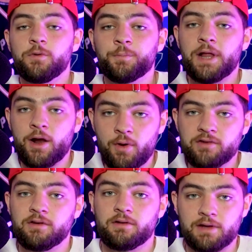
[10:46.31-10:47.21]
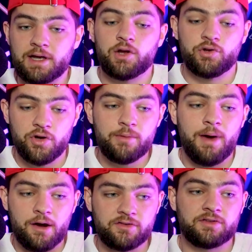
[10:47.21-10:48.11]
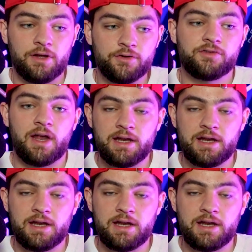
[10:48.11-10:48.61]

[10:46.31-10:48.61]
player who has a good amount of skill set.